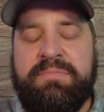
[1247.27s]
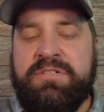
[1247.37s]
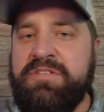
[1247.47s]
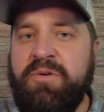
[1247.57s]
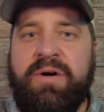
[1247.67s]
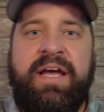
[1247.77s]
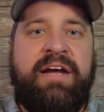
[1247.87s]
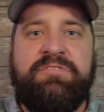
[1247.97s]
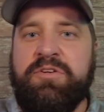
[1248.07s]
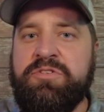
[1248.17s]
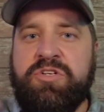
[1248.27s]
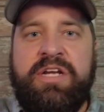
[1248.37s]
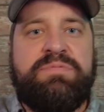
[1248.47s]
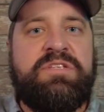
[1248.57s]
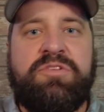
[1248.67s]
because you don't want to have to go
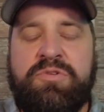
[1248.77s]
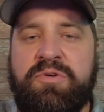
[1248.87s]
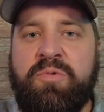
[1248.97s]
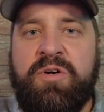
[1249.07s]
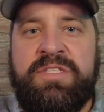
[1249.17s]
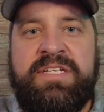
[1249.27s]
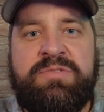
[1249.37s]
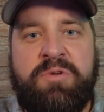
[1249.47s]
traipsing through the woods as